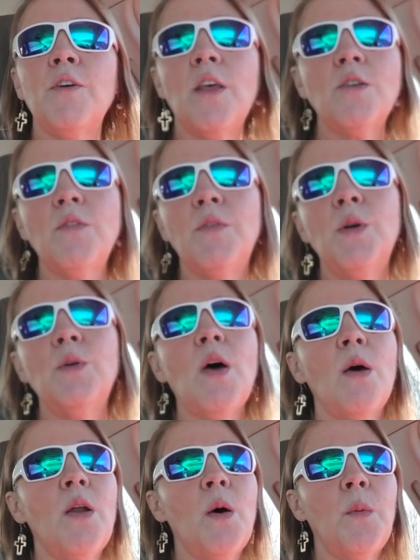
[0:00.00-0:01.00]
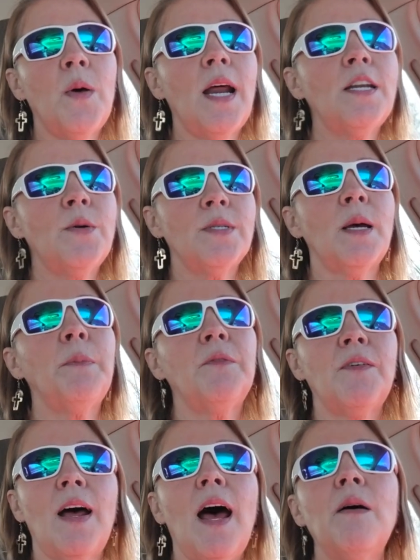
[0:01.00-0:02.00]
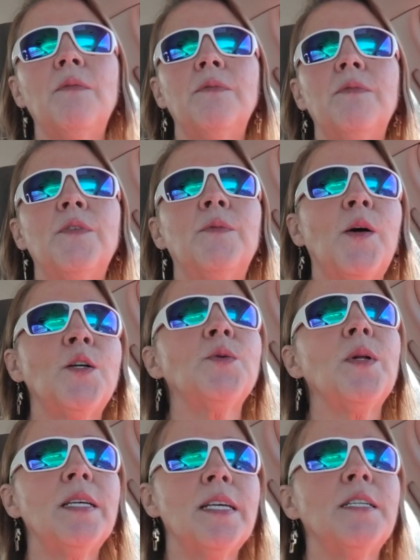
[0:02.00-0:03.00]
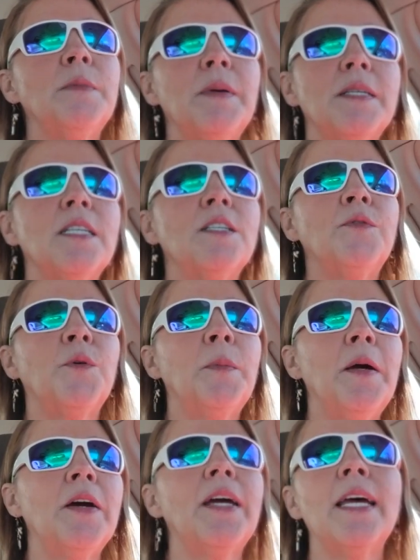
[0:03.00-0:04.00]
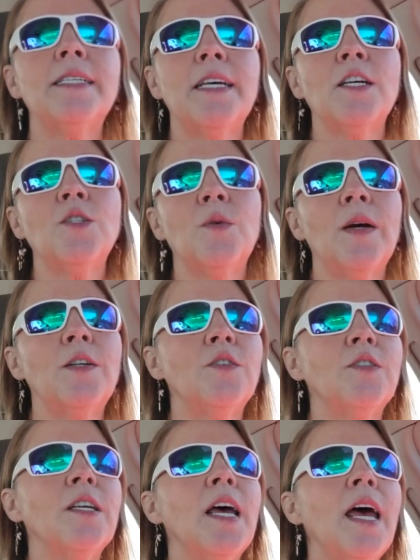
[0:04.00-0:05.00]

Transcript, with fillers: those of you who don't know, what I do is I provide I'm a virtual assistant business for Mary Kay sales directors.